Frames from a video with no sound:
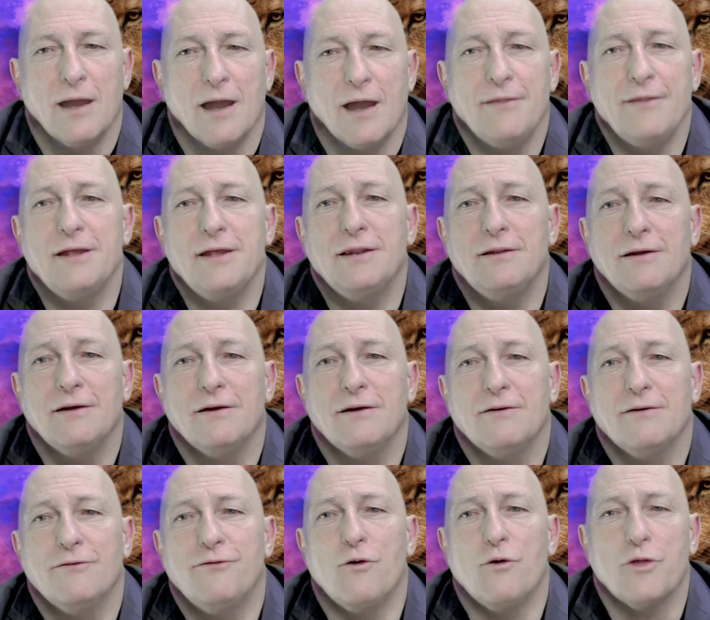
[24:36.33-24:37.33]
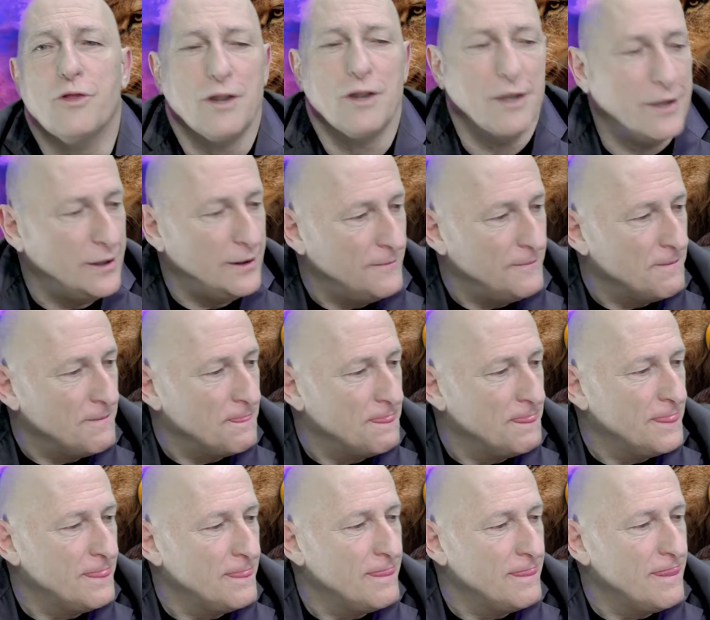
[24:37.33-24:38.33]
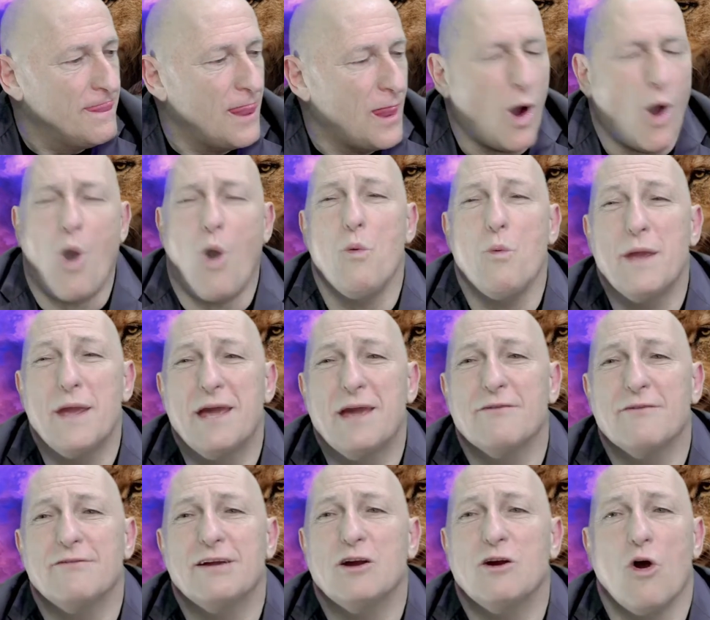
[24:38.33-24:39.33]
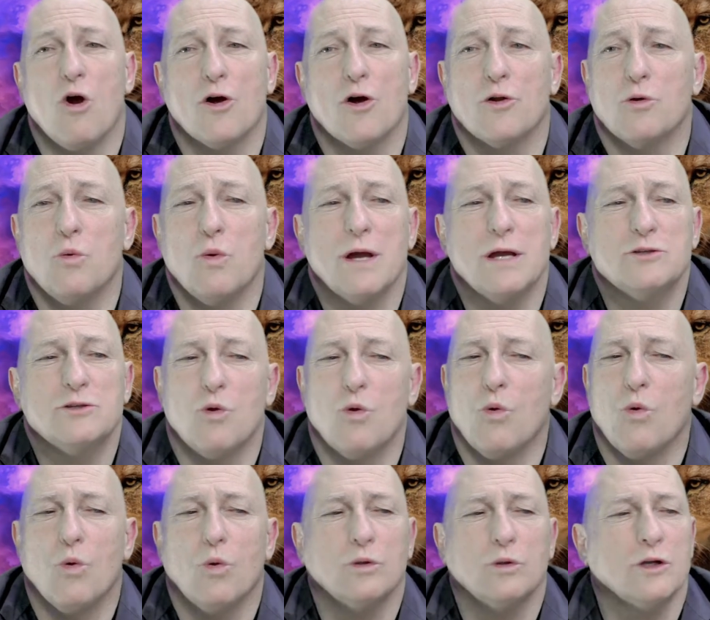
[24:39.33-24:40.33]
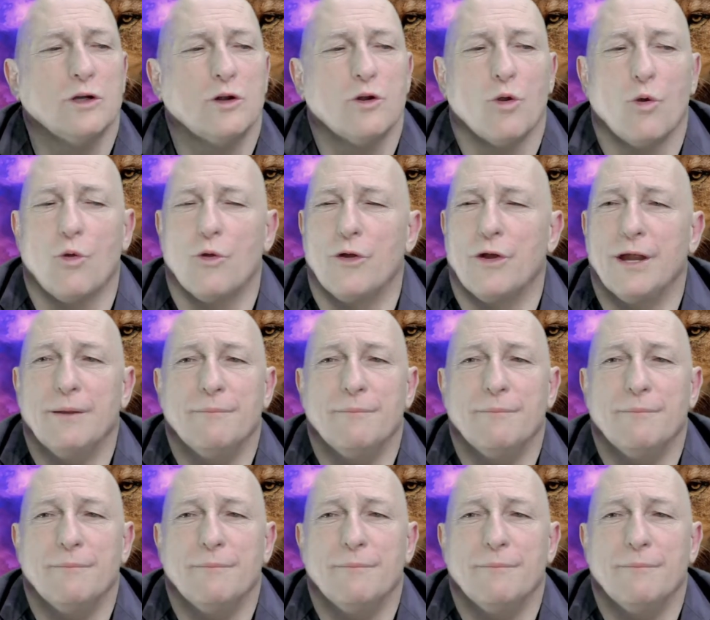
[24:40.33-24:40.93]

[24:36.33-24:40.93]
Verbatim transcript: And then, fourthly, are we giving God always all the glory?